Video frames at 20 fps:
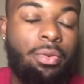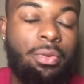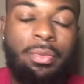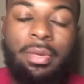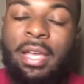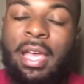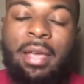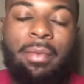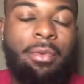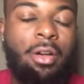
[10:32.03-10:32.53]
We
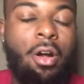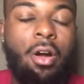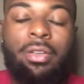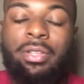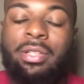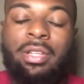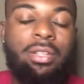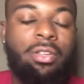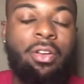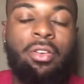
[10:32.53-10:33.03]
can't cause
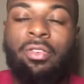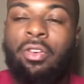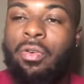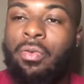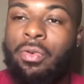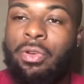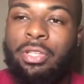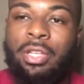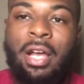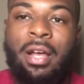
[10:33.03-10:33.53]
any
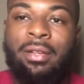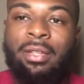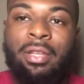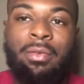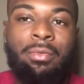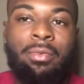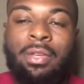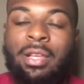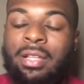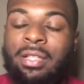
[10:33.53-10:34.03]
turnovers. So I think
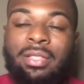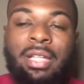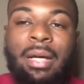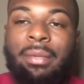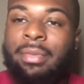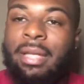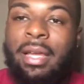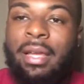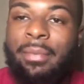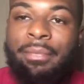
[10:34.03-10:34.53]
we can stop
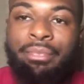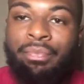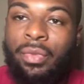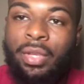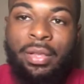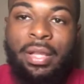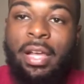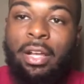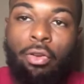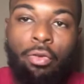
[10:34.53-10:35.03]
that
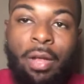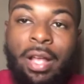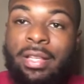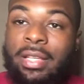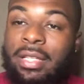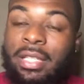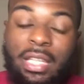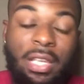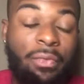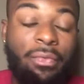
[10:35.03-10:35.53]
crazy
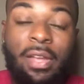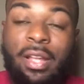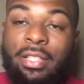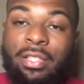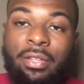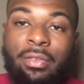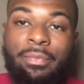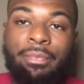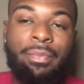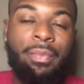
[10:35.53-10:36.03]

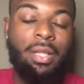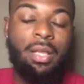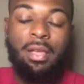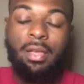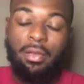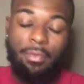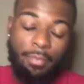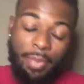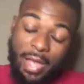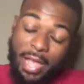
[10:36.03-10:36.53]
defensive
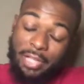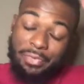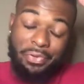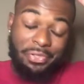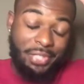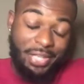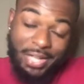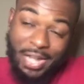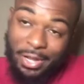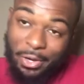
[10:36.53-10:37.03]
pass rush
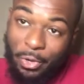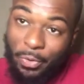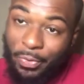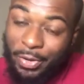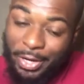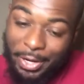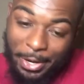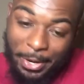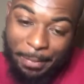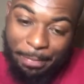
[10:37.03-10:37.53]
they got over
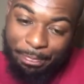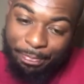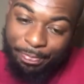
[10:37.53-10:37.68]
there.